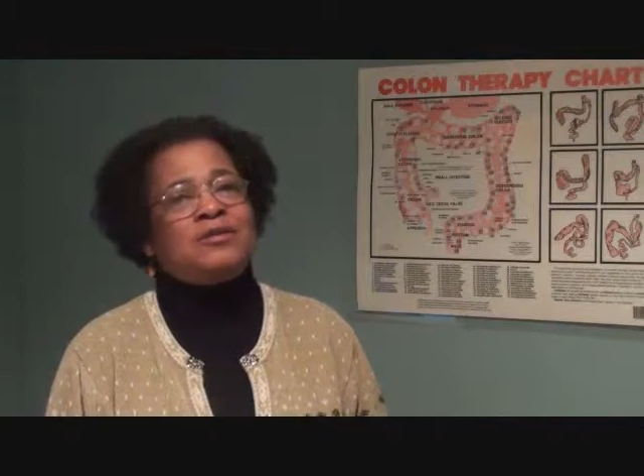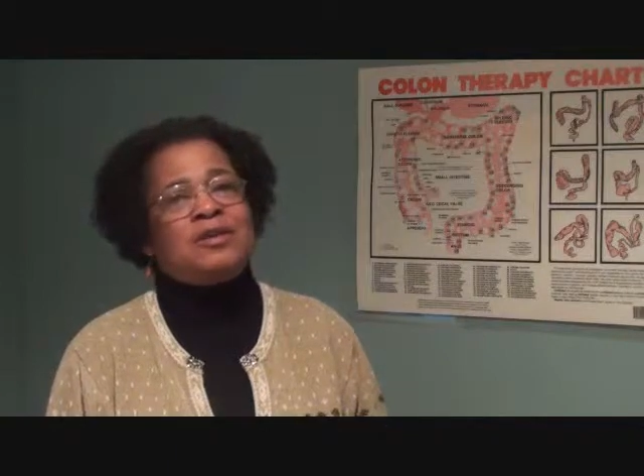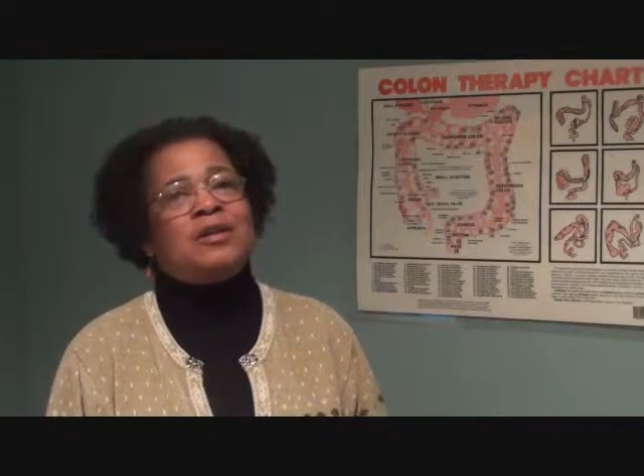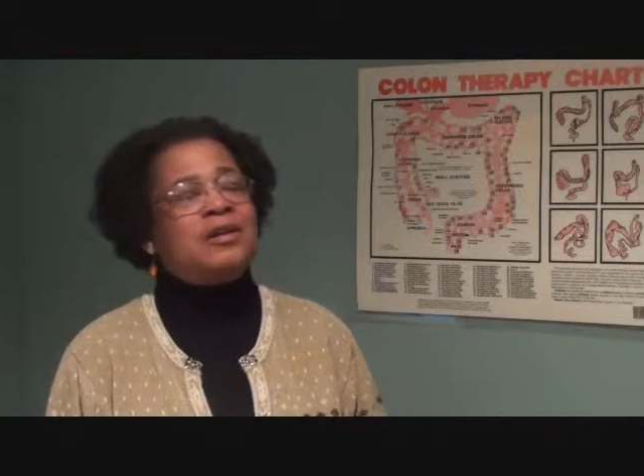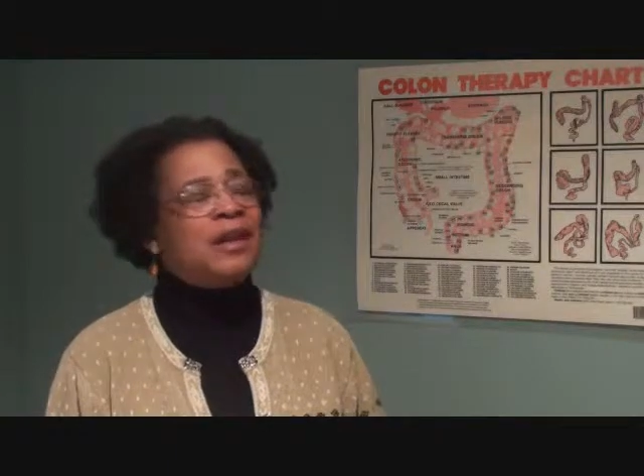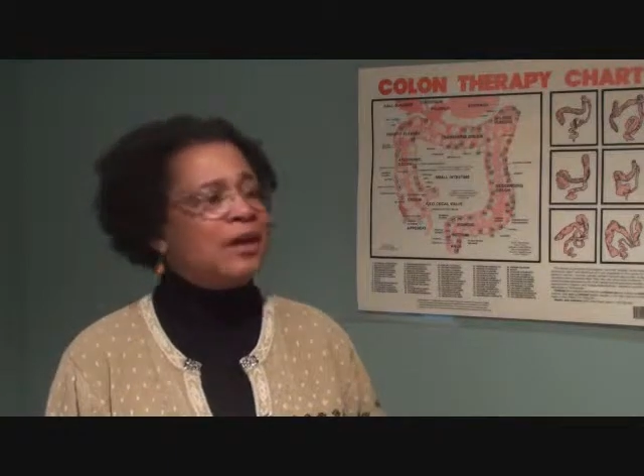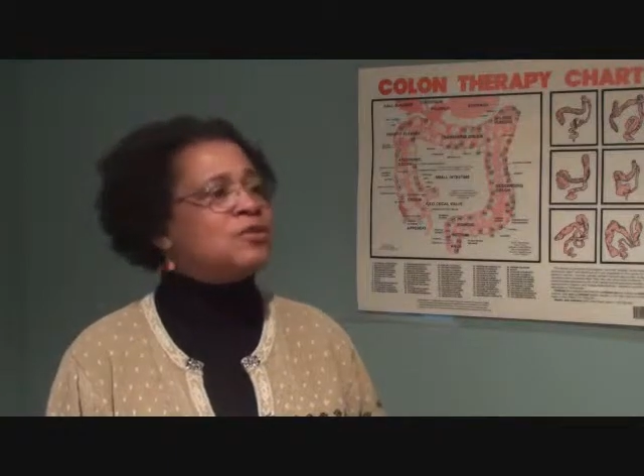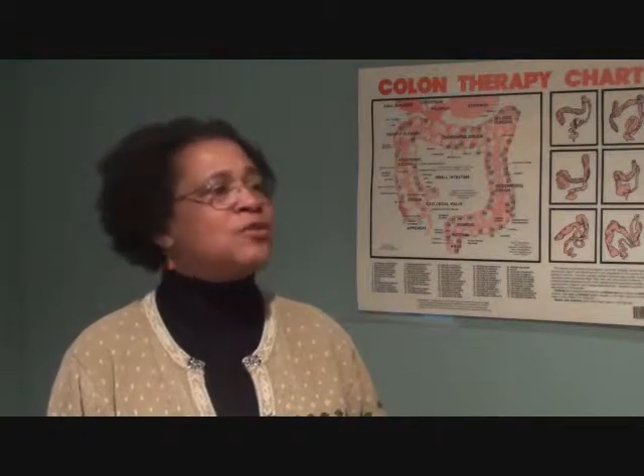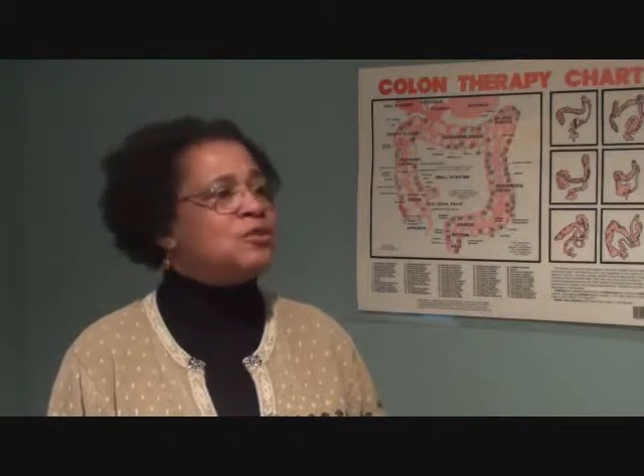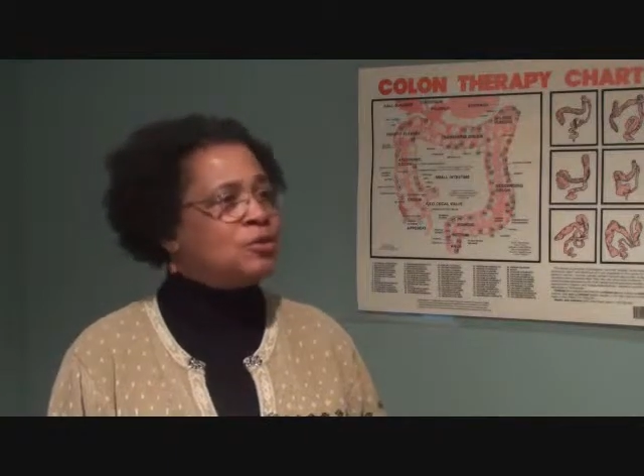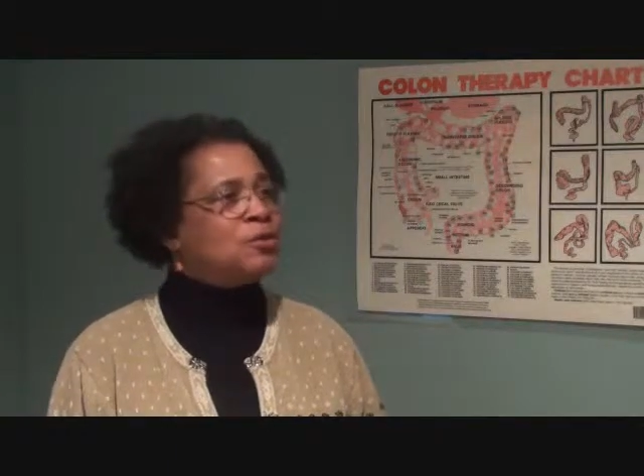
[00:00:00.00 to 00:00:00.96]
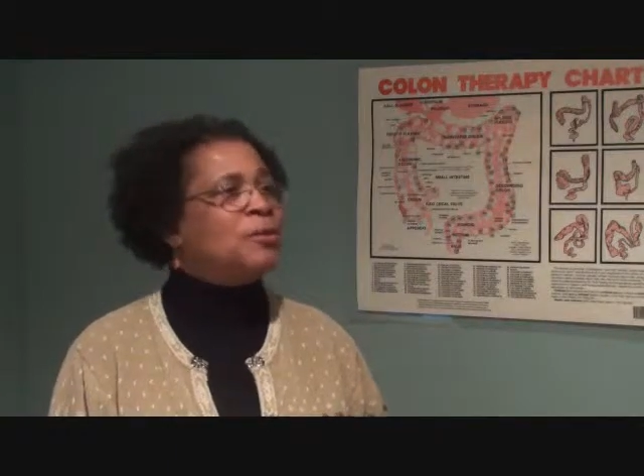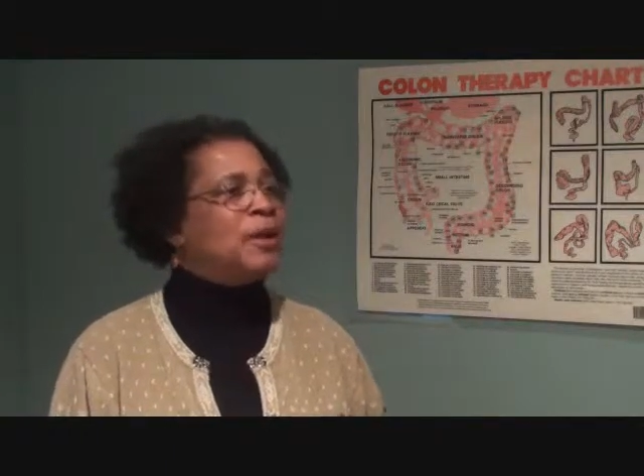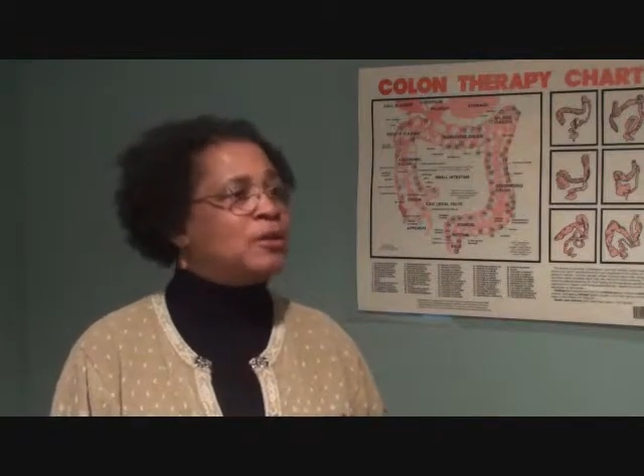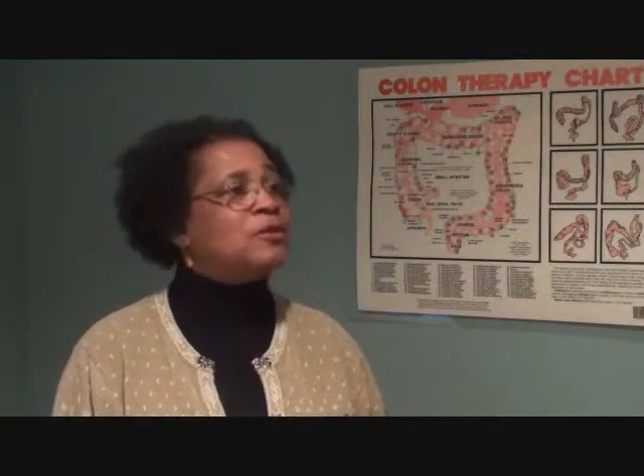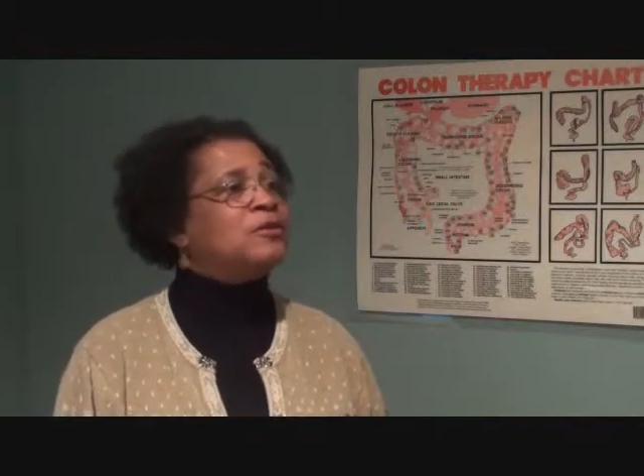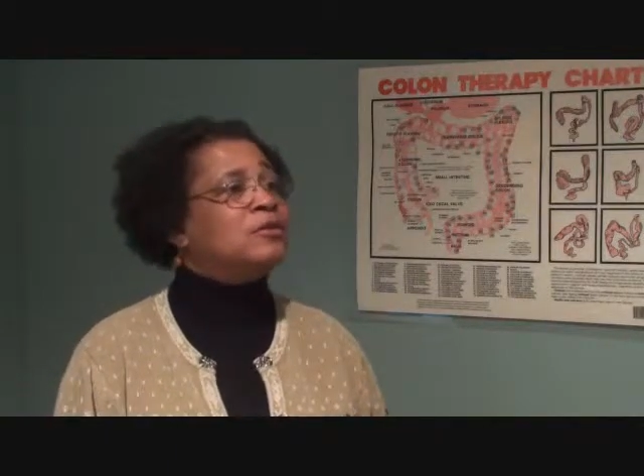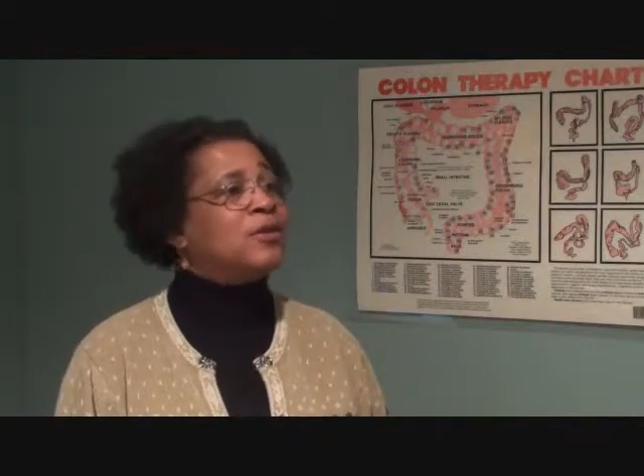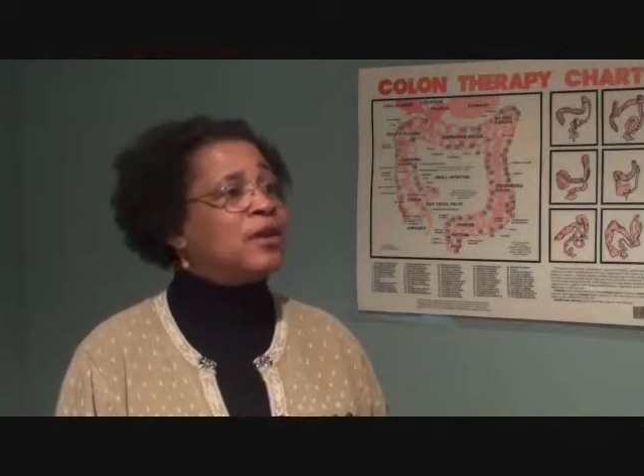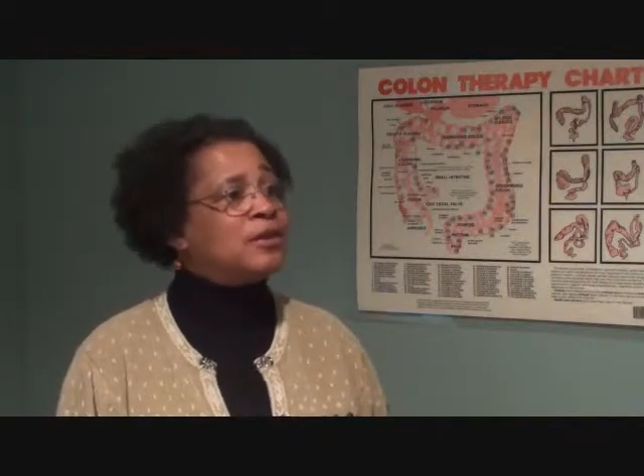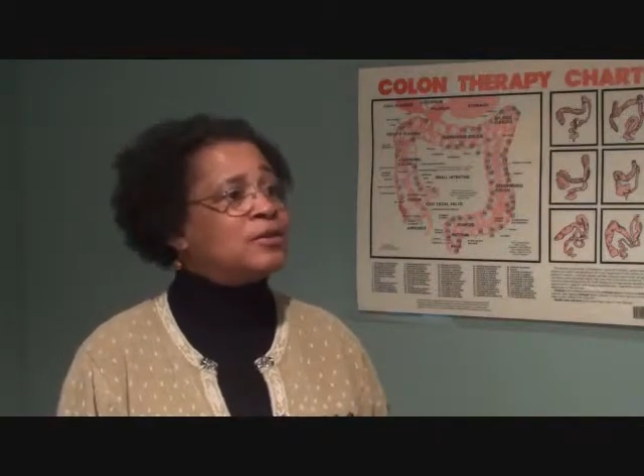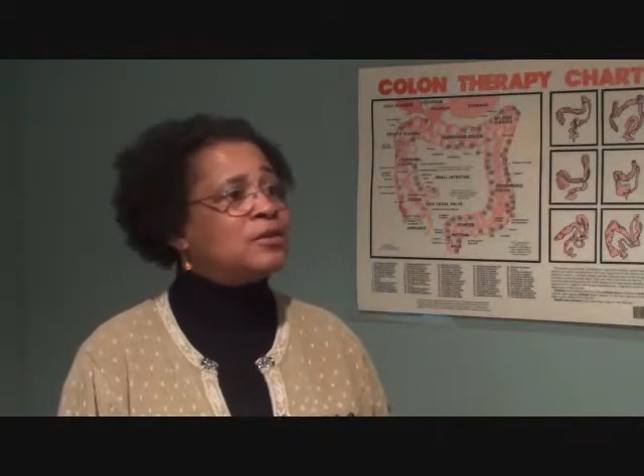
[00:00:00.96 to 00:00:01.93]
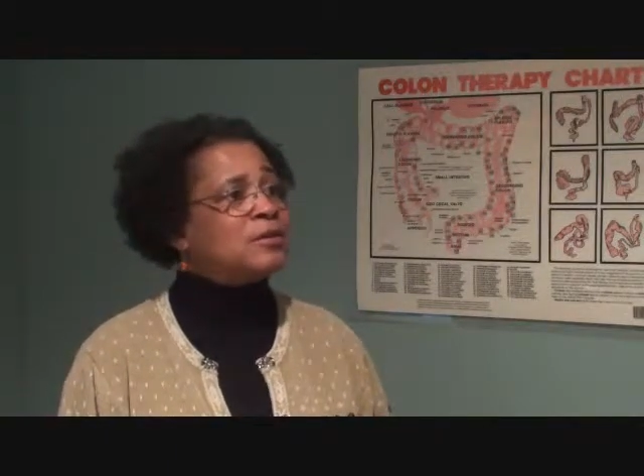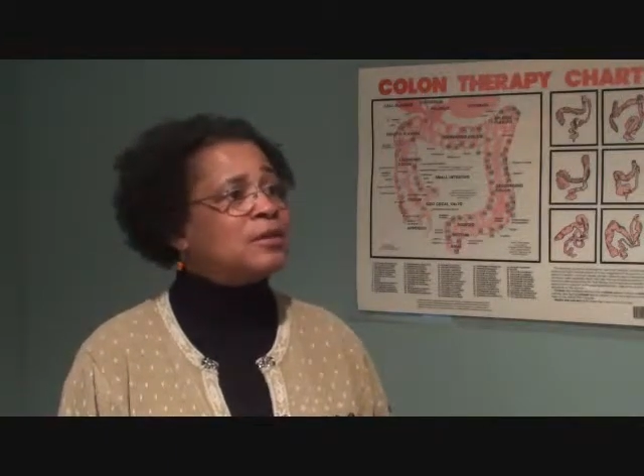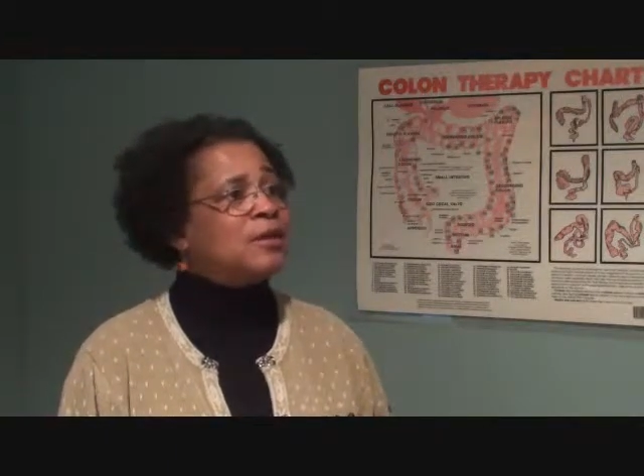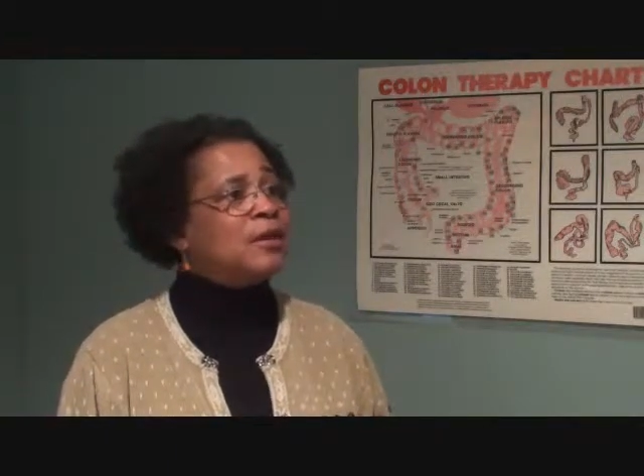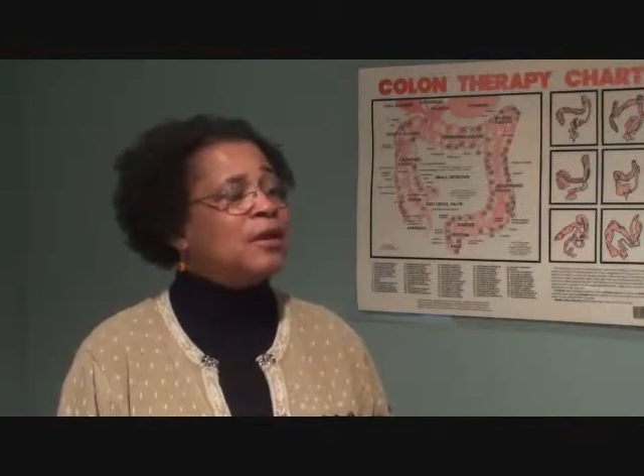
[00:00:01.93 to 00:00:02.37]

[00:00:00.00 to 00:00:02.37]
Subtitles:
as a Class II medical device.